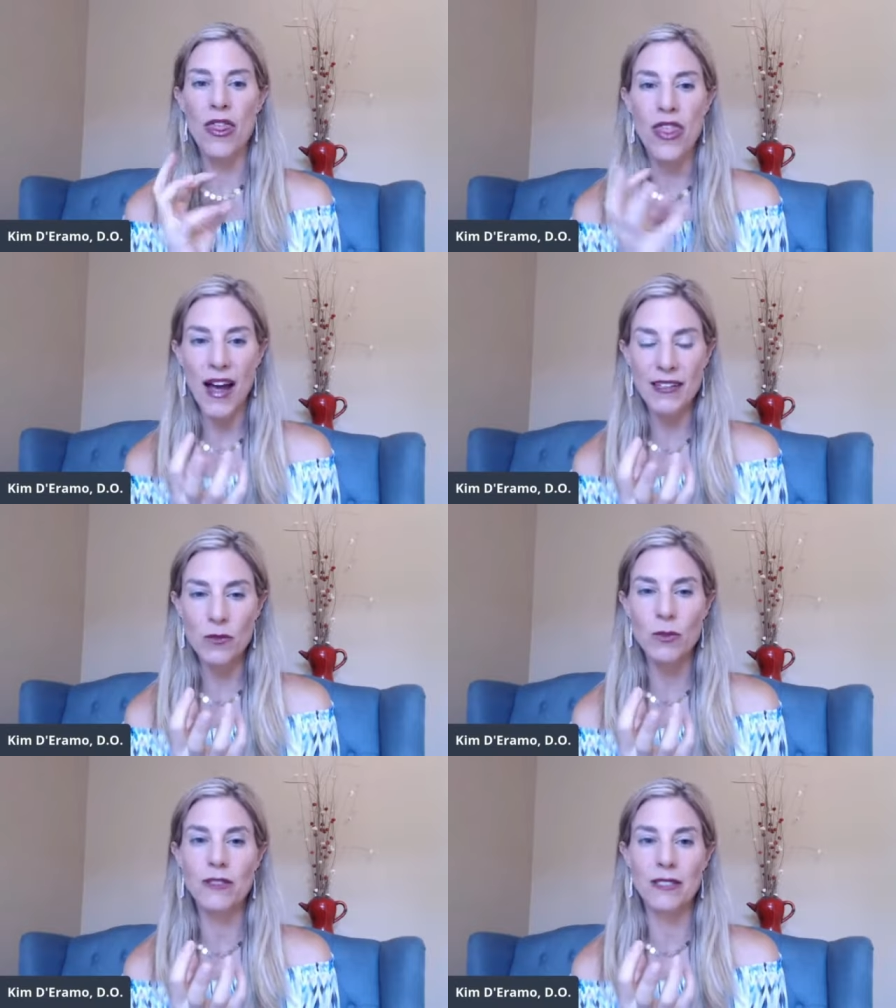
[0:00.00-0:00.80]

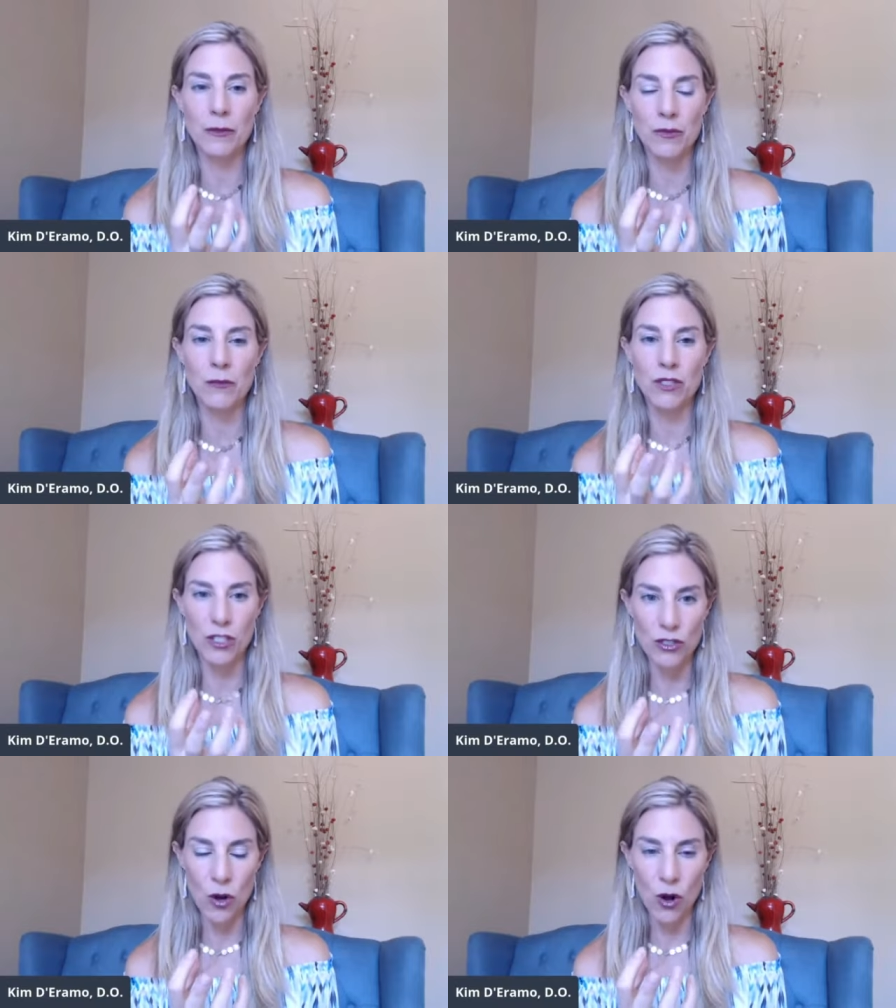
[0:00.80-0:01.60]
That's when symptoms
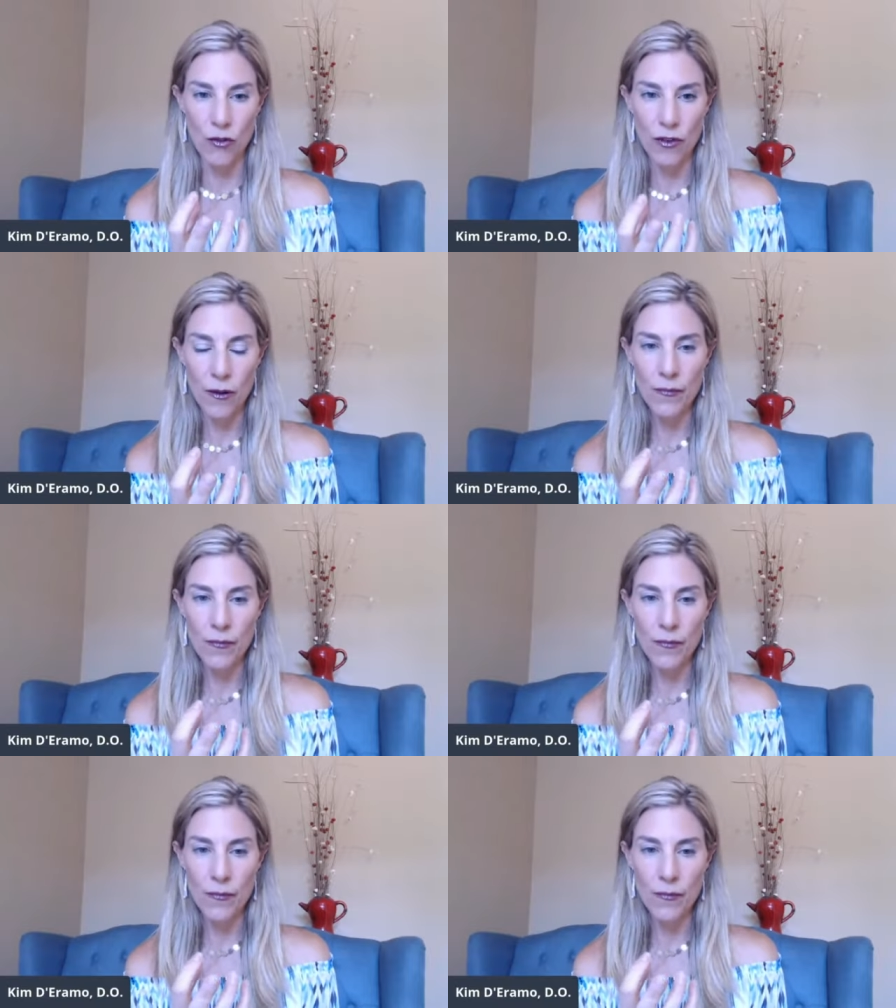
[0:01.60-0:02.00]
dissolve.